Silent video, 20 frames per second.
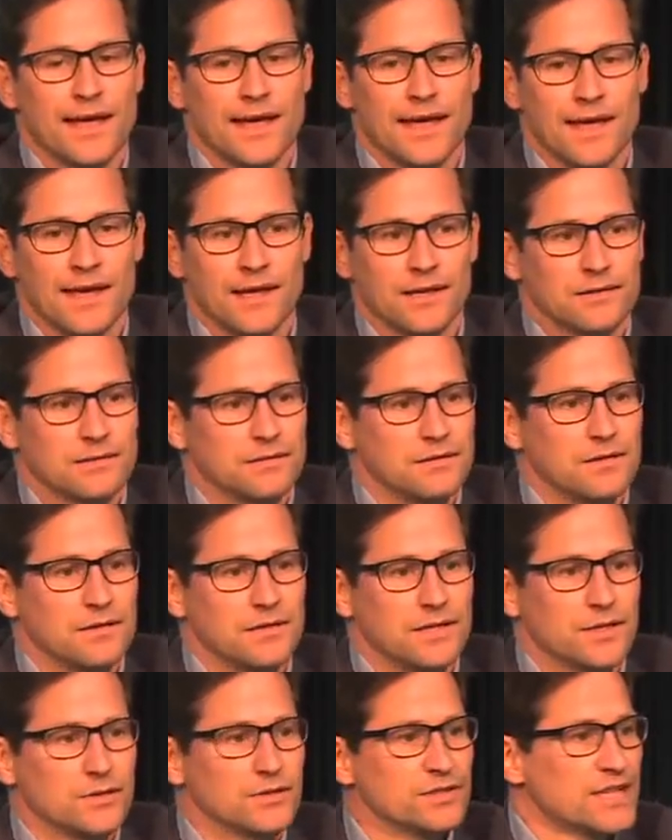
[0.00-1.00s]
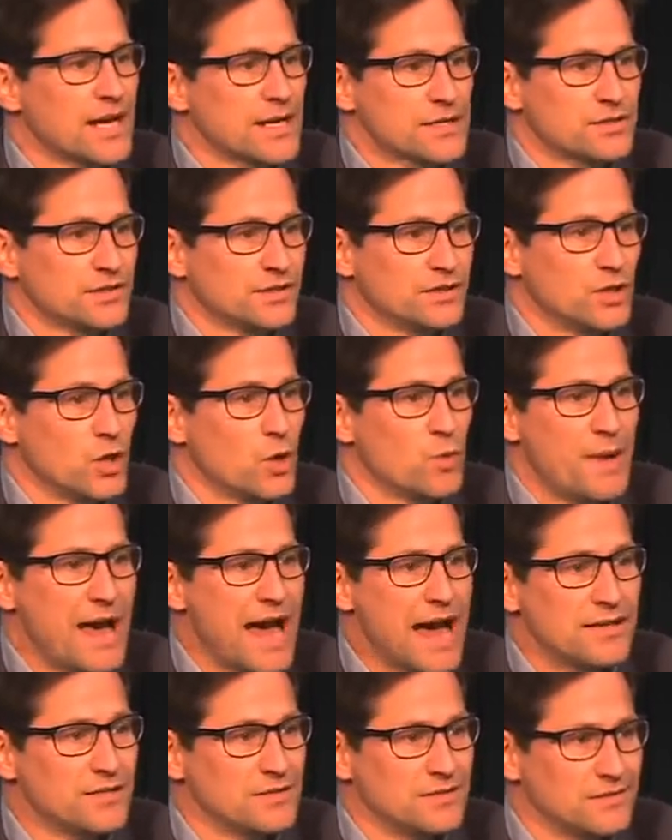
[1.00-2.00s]
And there is actually no
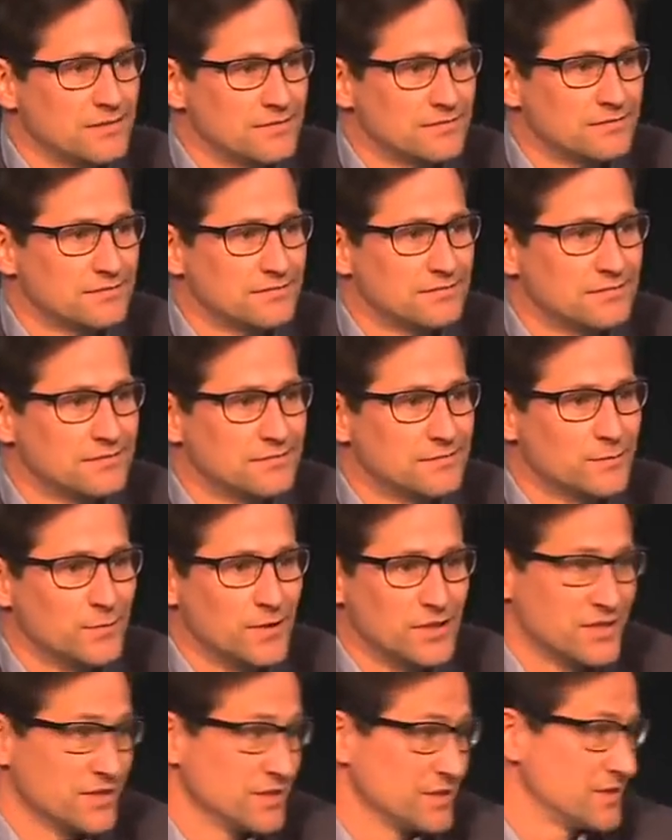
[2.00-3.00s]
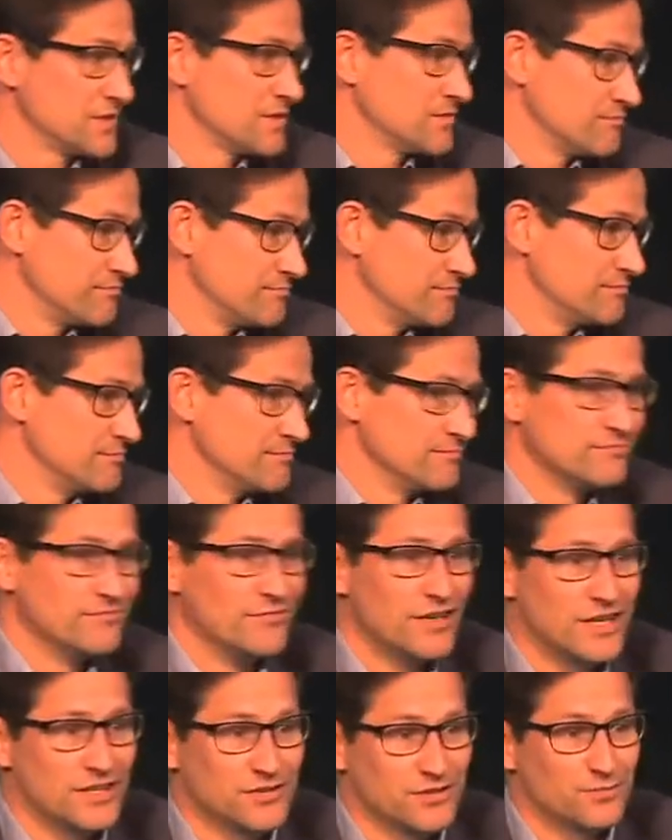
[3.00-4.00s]
pattern, which is
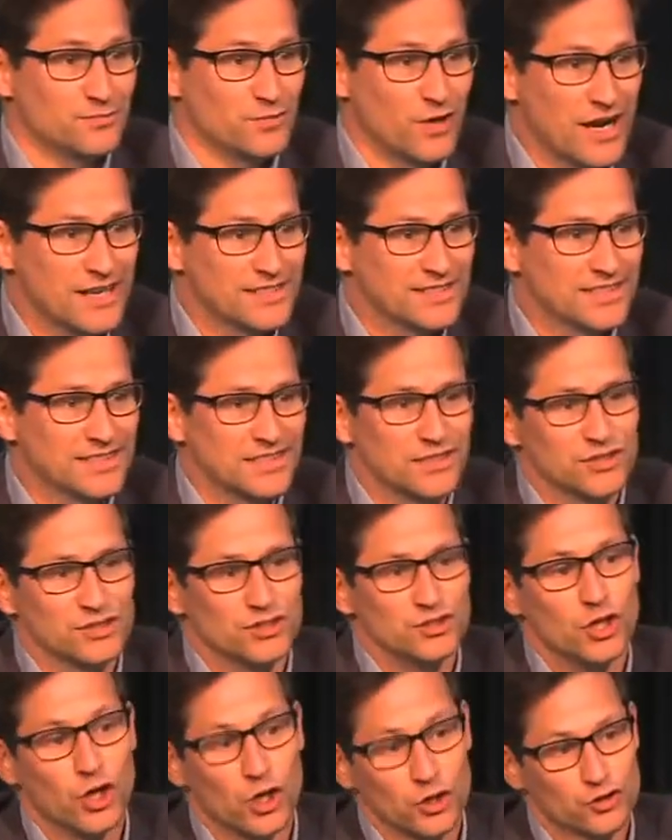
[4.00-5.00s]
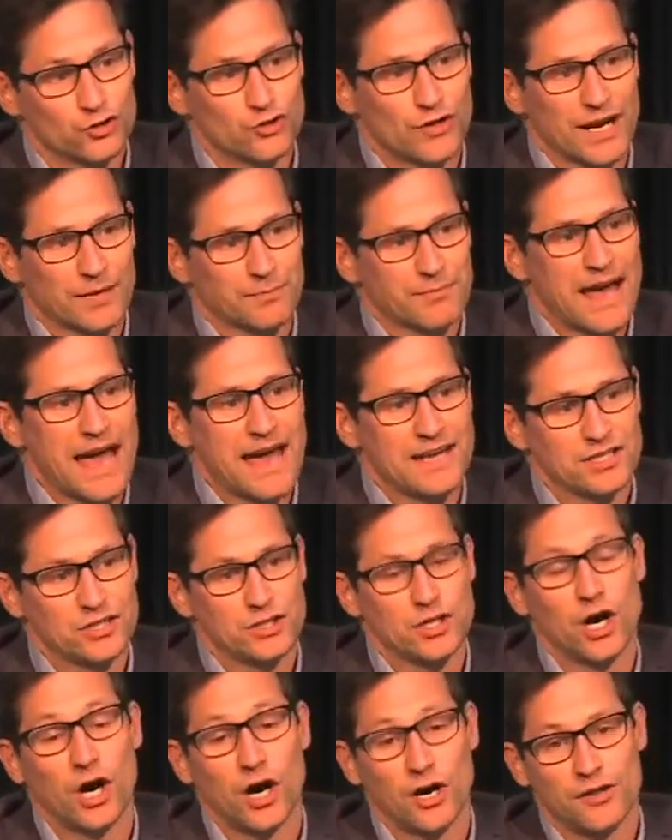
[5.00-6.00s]
very surprising. There is no direct
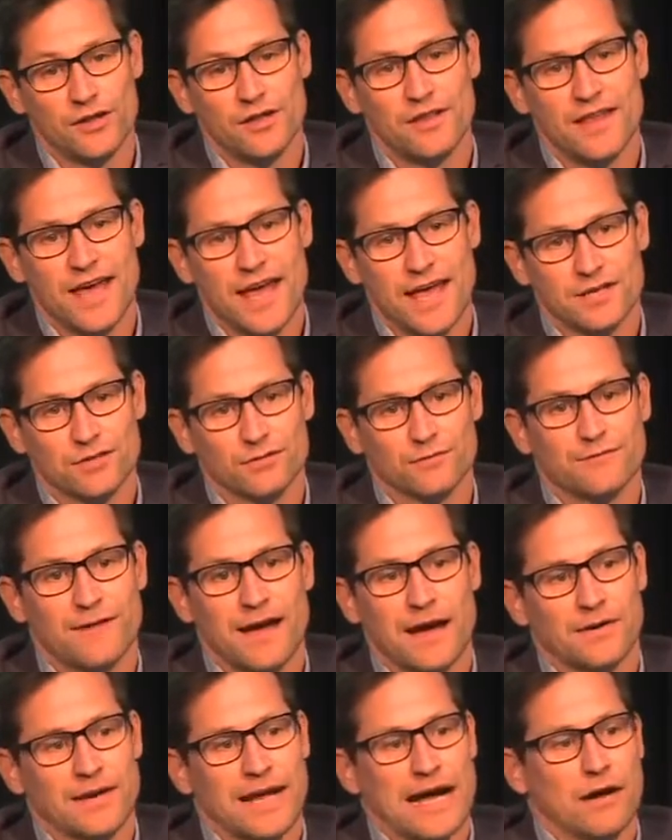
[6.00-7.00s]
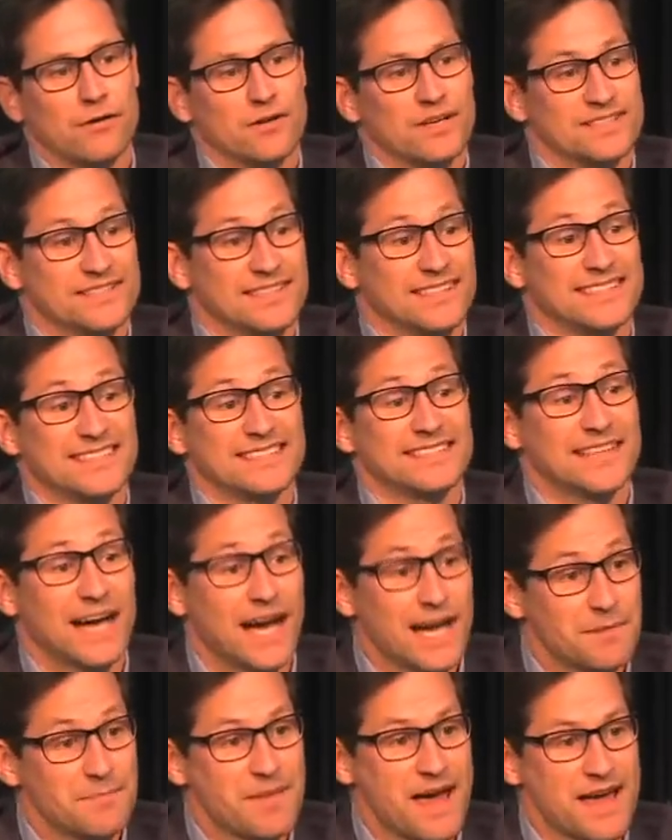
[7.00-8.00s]
pattern other than you found out it's a
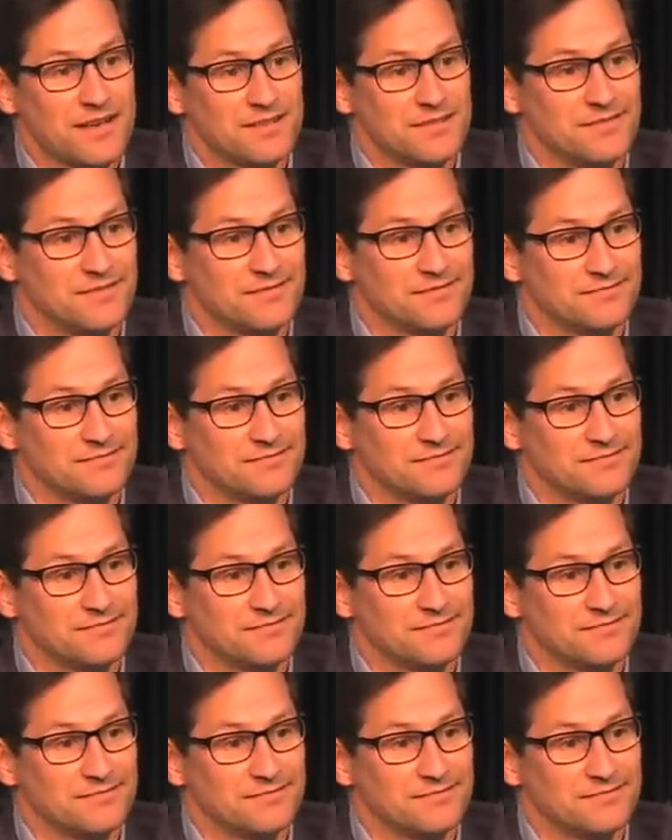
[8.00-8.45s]
design pattern.